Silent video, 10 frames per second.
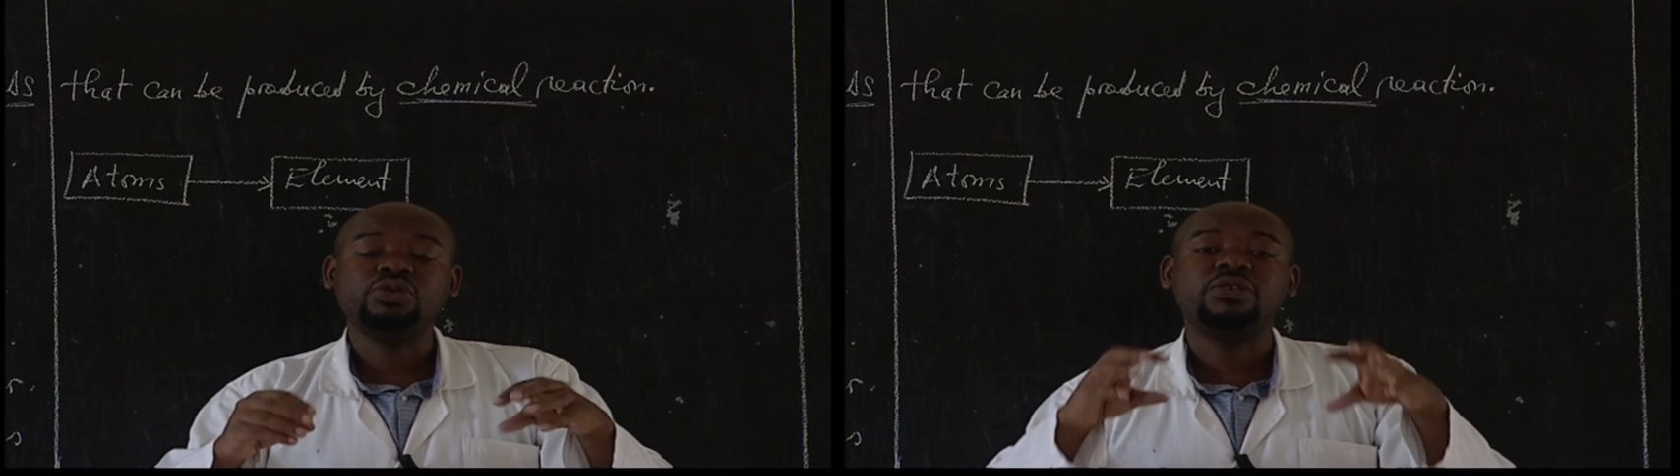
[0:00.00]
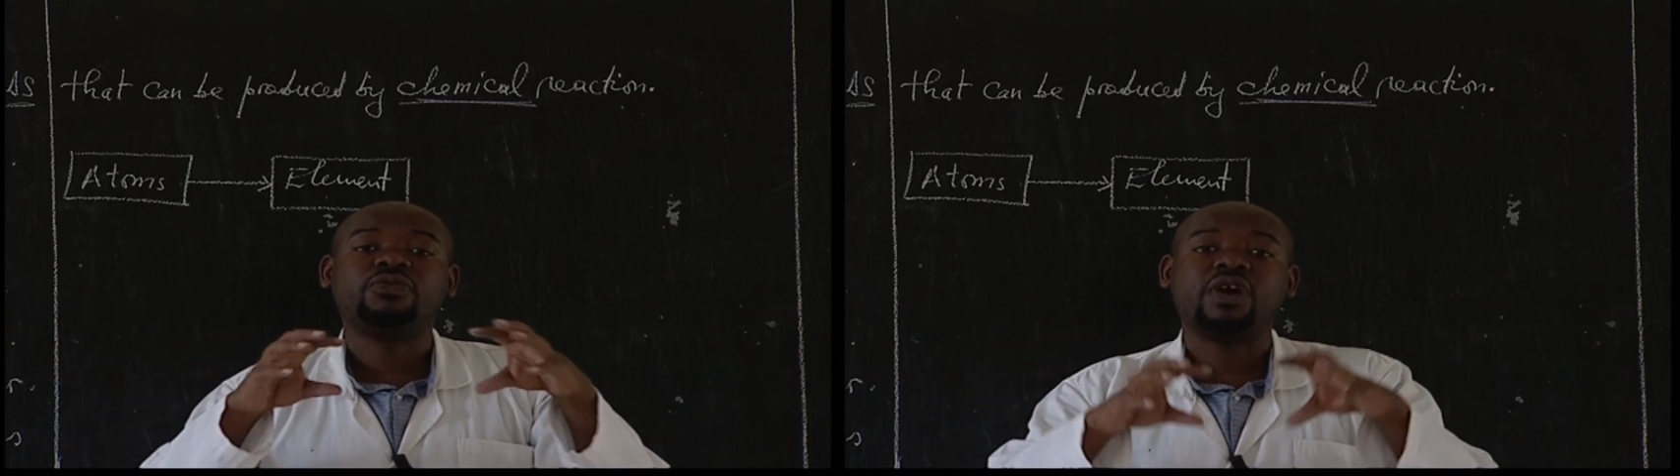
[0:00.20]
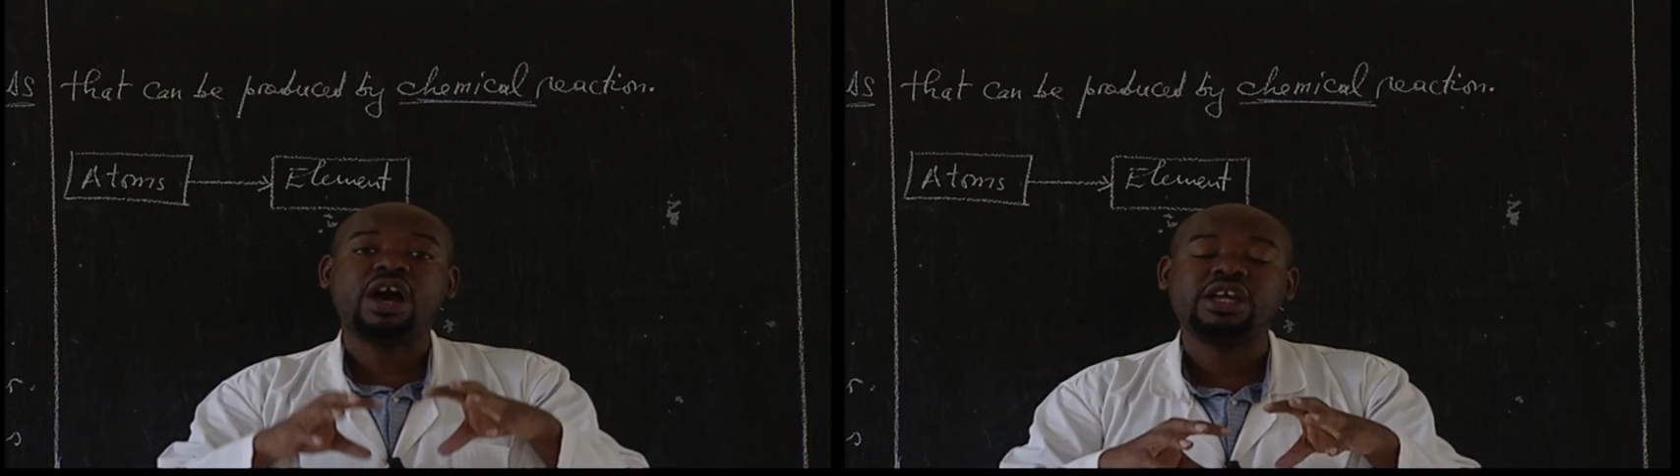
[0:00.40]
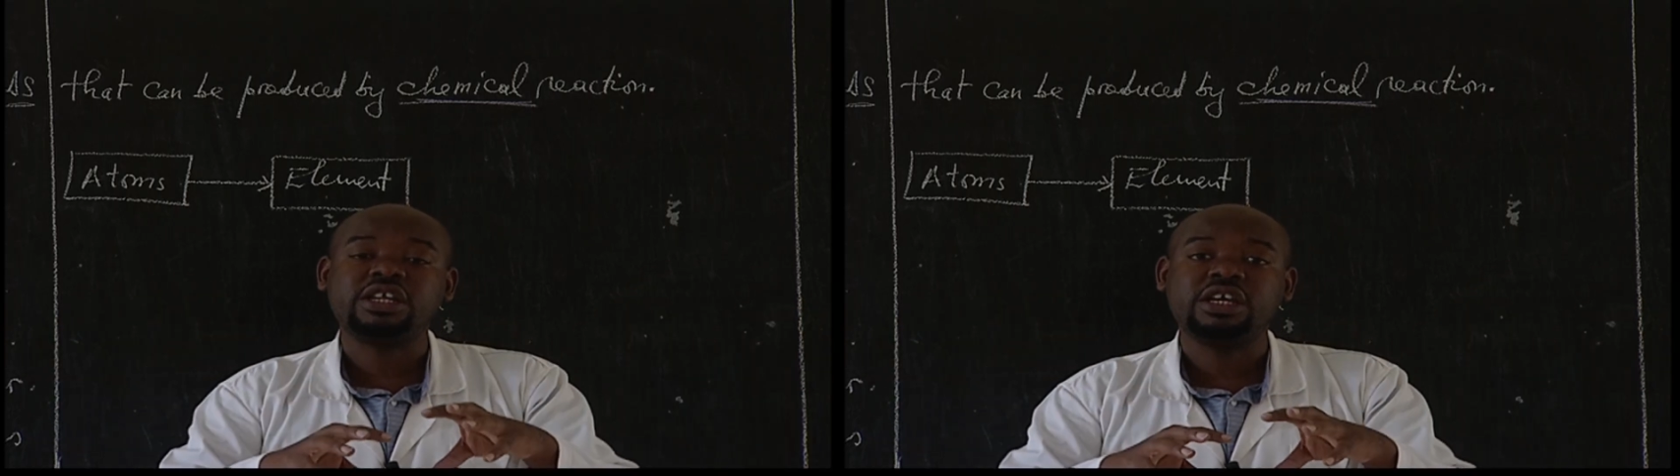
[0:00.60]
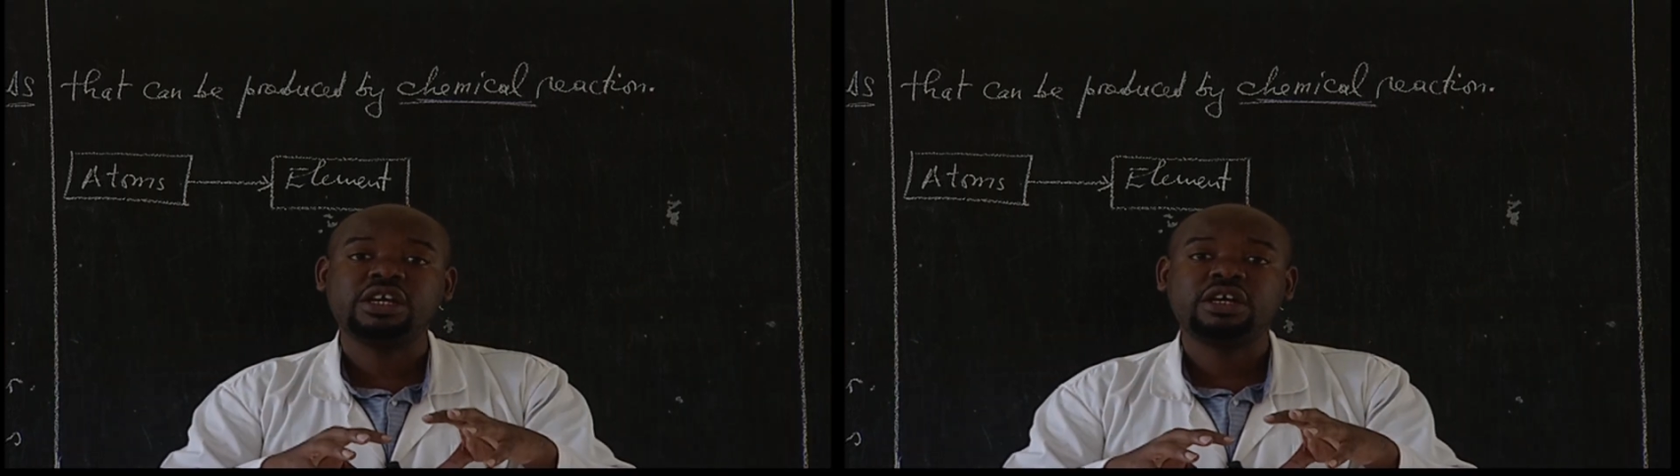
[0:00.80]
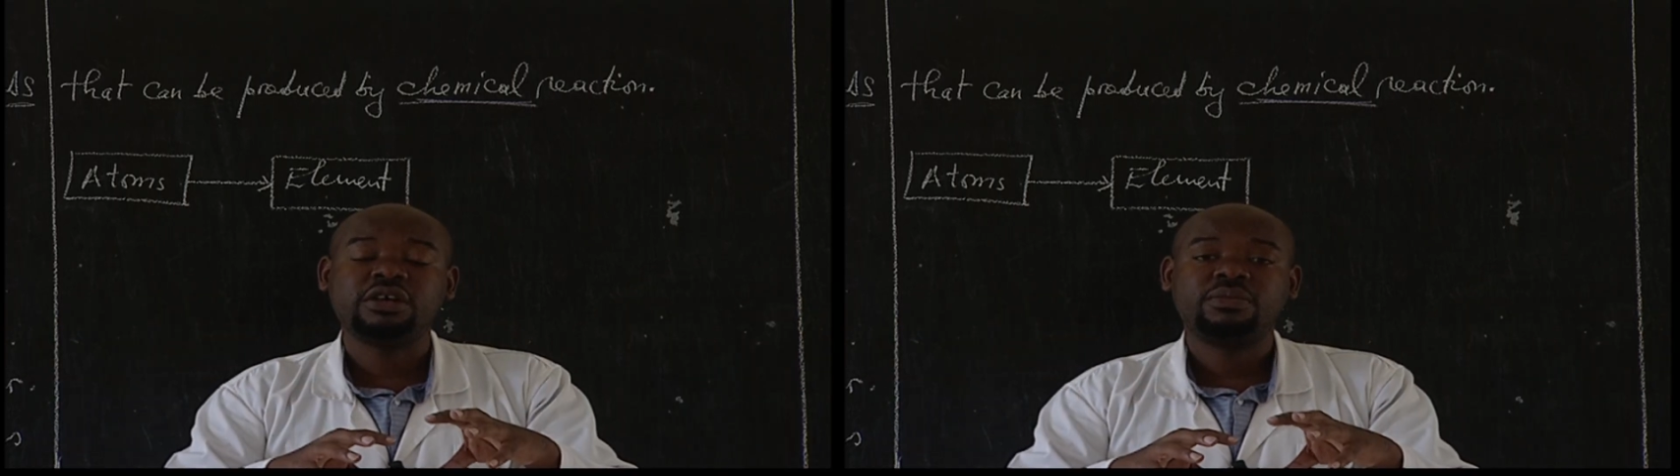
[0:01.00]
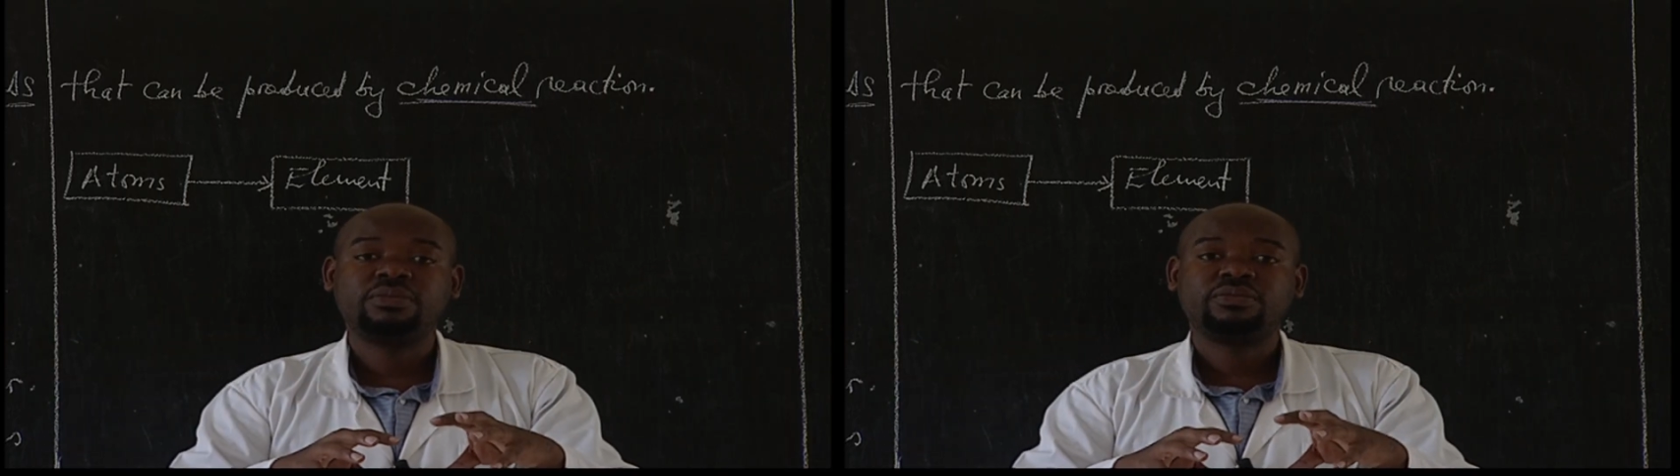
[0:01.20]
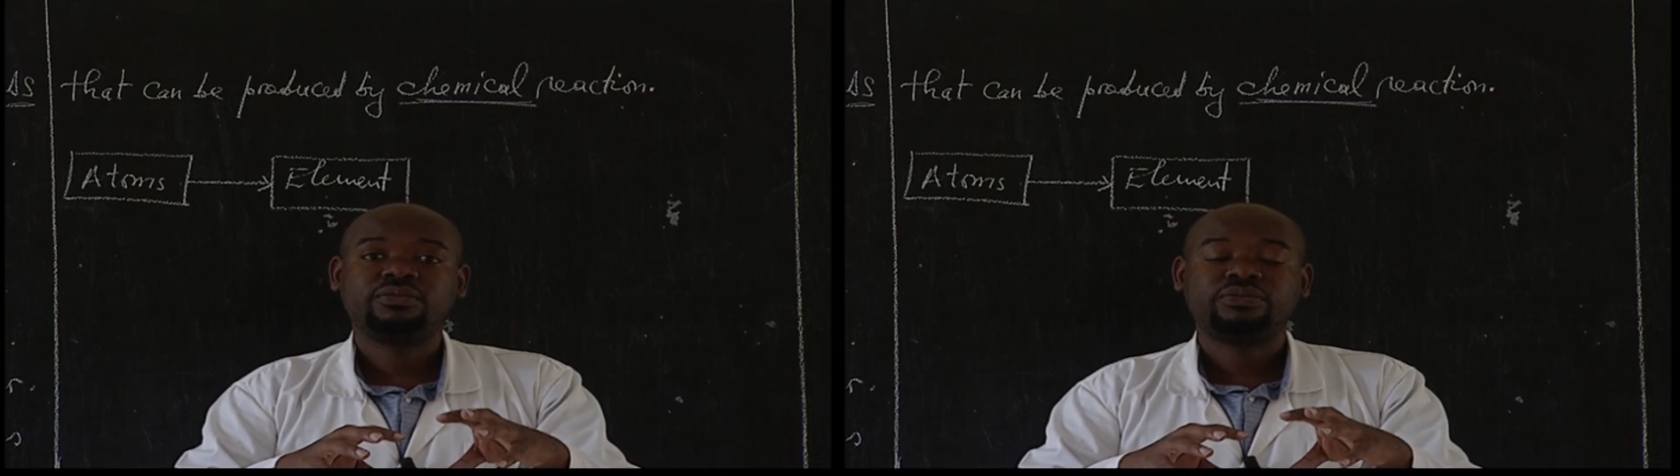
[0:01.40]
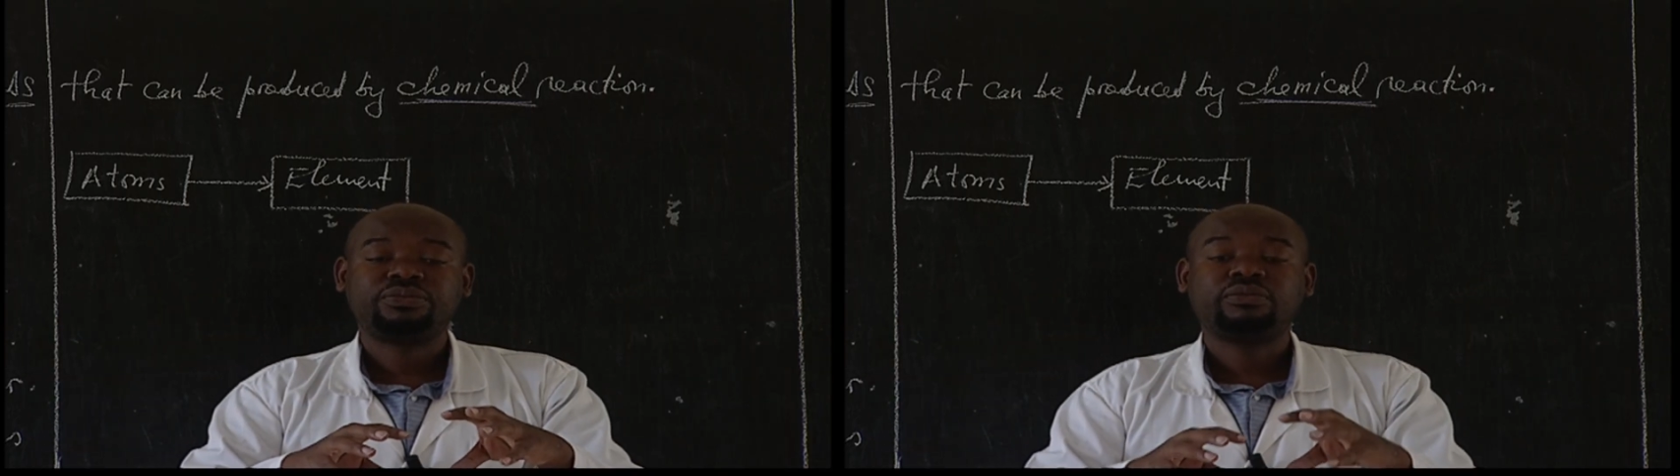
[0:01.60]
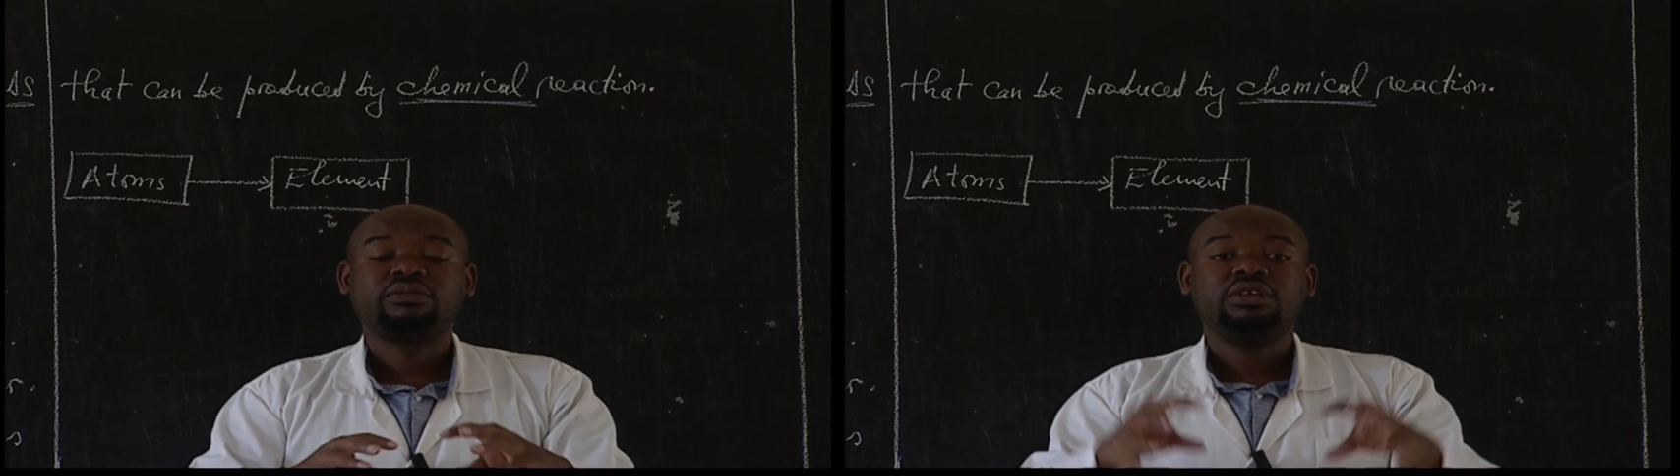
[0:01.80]
dividing
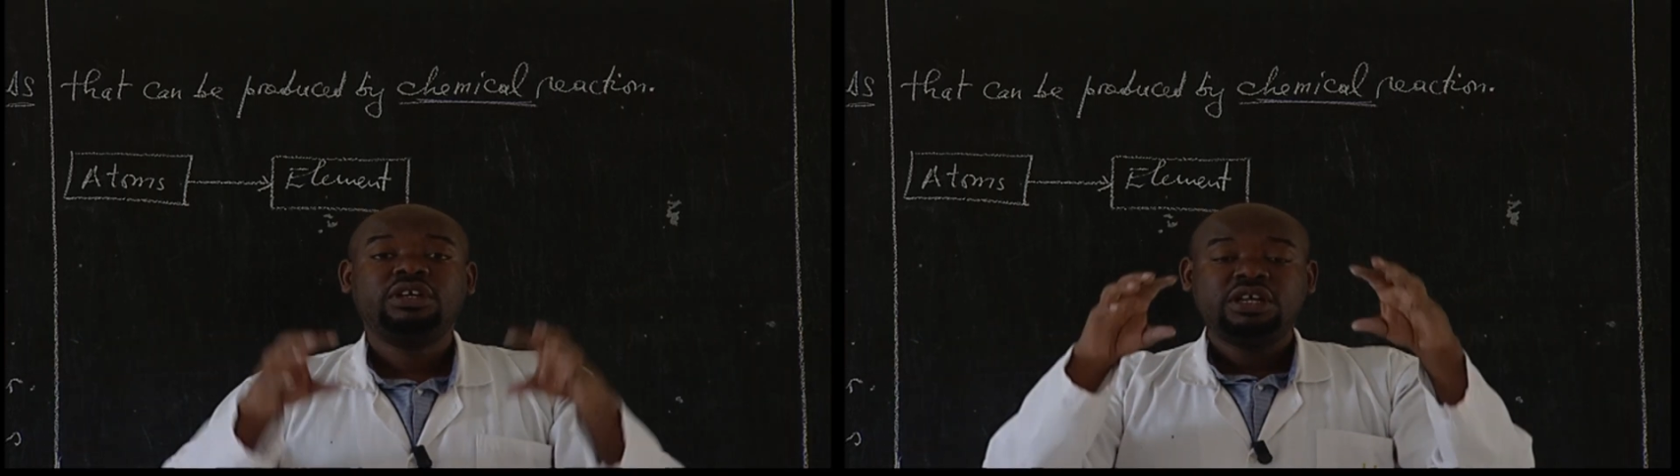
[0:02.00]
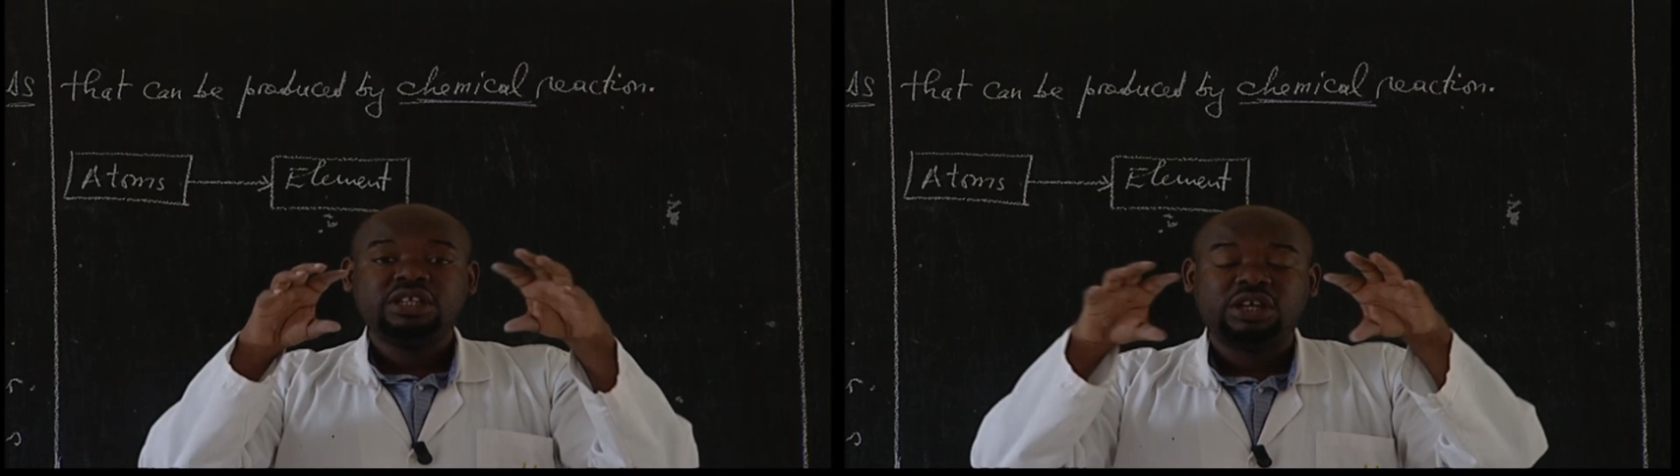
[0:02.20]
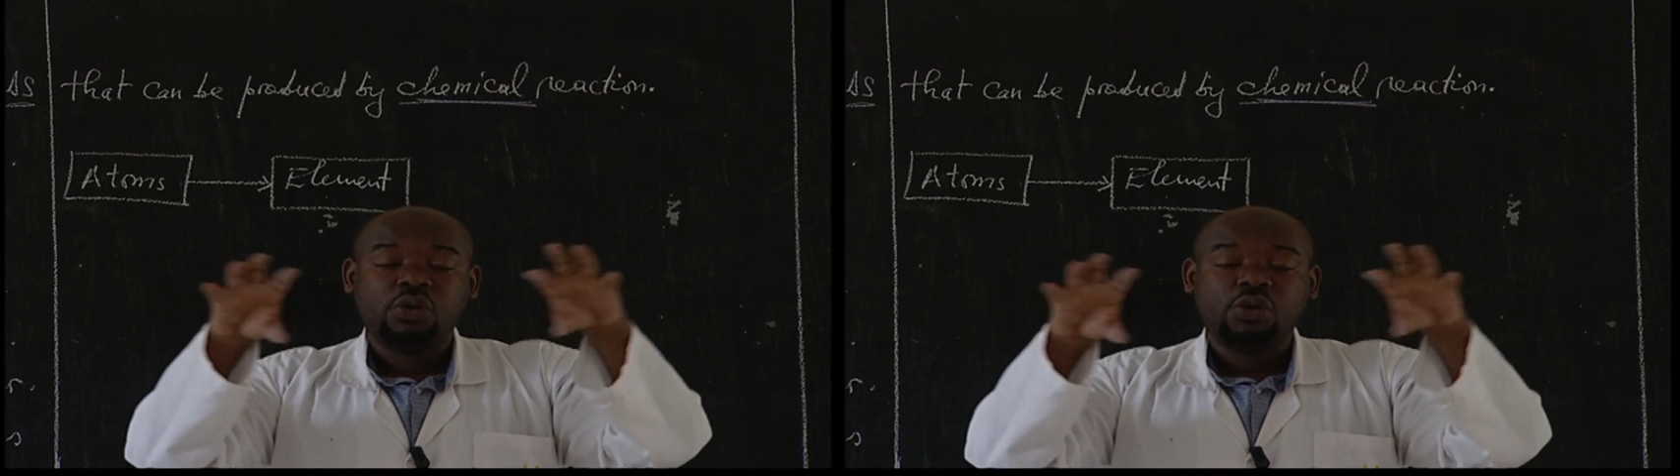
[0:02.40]
the